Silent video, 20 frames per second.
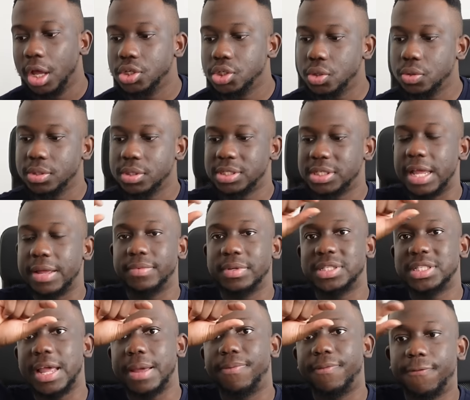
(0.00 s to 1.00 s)
so step
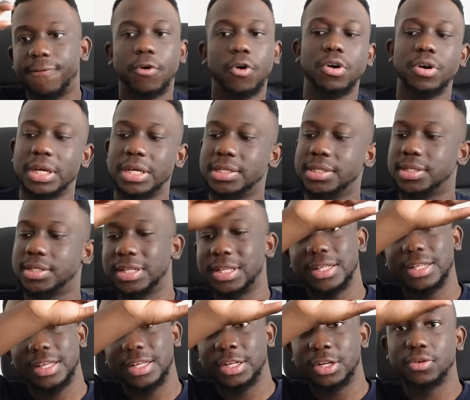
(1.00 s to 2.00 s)
step four is
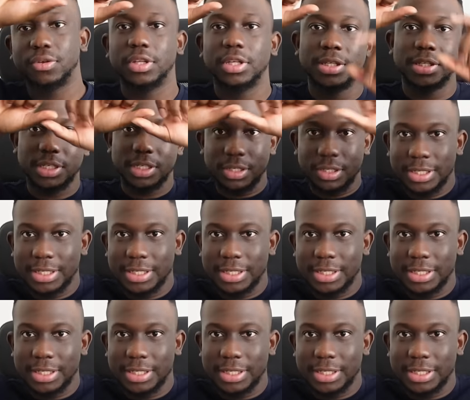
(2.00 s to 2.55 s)
you know it's,